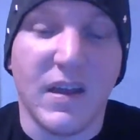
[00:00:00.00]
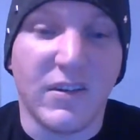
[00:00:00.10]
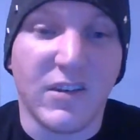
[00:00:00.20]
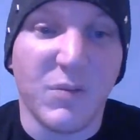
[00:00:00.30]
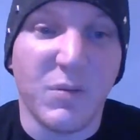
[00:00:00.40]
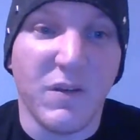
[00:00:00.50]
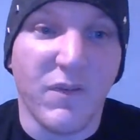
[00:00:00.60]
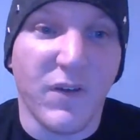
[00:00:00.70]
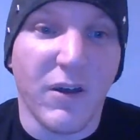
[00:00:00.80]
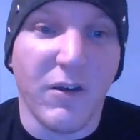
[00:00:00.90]
It's going to be
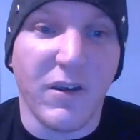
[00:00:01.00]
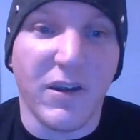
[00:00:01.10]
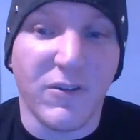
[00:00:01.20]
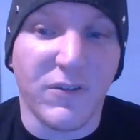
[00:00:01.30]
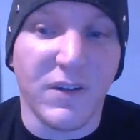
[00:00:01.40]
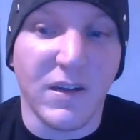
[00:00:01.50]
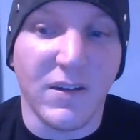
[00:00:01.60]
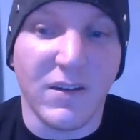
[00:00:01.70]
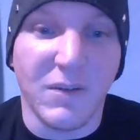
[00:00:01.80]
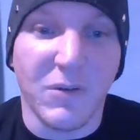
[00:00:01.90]
very interesting to
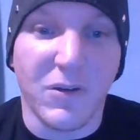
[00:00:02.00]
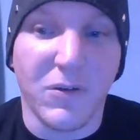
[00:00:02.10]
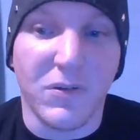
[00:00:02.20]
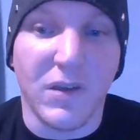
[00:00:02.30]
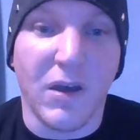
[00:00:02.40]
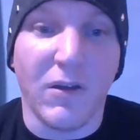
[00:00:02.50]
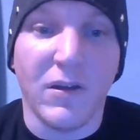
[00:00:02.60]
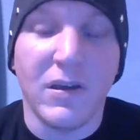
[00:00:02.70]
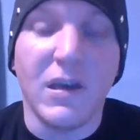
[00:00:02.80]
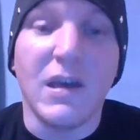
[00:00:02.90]
see what goes down.
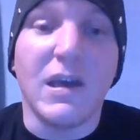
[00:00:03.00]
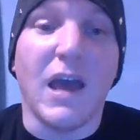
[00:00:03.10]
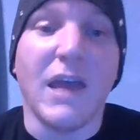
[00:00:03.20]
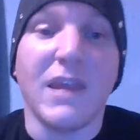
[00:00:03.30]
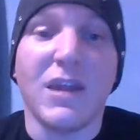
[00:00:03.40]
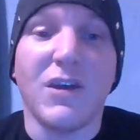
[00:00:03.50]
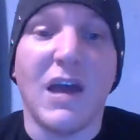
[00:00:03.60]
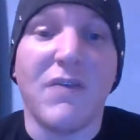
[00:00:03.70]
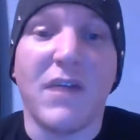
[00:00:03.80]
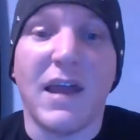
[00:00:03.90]
And then you
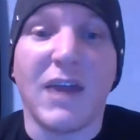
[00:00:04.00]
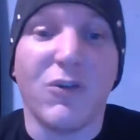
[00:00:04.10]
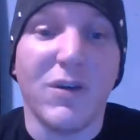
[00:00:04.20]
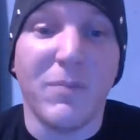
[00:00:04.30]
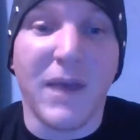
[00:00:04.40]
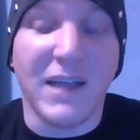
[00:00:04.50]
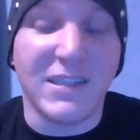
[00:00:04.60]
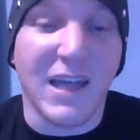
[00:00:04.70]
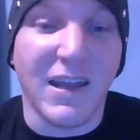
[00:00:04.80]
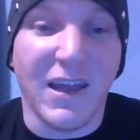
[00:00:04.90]
have that I Quit match
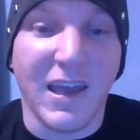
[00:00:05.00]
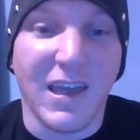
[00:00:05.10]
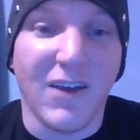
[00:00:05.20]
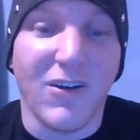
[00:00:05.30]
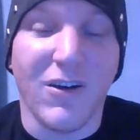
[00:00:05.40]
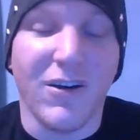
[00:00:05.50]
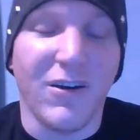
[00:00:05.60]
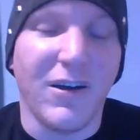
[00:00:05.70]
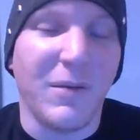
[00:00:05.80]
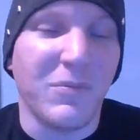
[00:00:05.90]
that night. Oh,
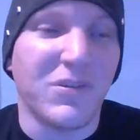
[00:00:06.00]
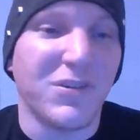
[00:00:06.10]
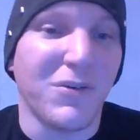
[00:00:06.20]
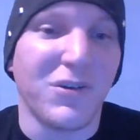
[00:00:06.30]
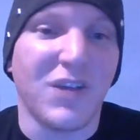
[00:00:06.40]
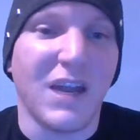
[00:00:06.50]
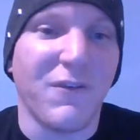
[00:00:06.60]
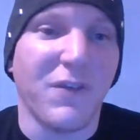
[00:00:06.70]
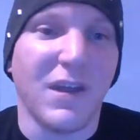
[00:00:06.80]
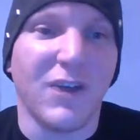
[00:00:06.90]
I'm so
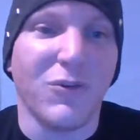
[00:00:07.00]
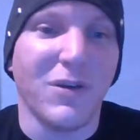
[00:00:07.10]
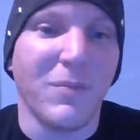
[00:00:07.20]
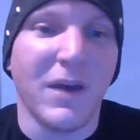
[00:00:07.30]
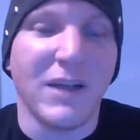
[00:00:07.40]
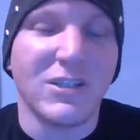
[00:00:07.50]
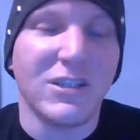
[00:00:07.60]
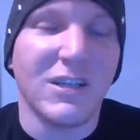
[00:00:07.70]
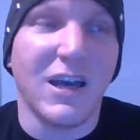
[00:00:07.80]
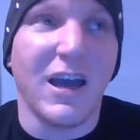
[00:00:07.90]
excited for that I Quit
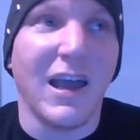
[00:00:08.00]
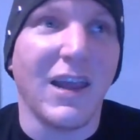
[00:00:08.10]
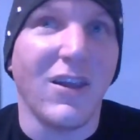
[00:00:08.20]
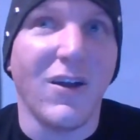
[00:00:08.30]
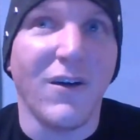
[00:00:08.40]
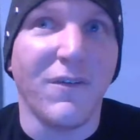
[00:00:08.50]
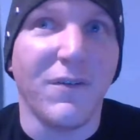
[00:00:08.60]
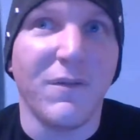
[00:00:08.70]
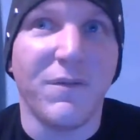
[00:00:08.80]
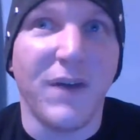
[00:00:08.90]
match. I
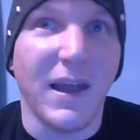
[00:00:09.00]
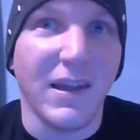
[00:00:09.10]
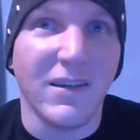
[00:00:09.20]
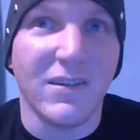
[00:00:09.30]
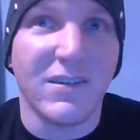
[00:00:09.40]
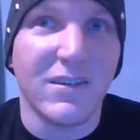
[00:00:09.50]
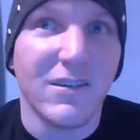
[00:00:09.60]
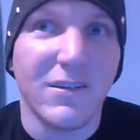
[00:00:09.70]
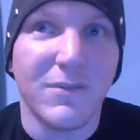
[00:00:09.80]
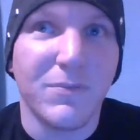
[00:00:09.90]
love violence.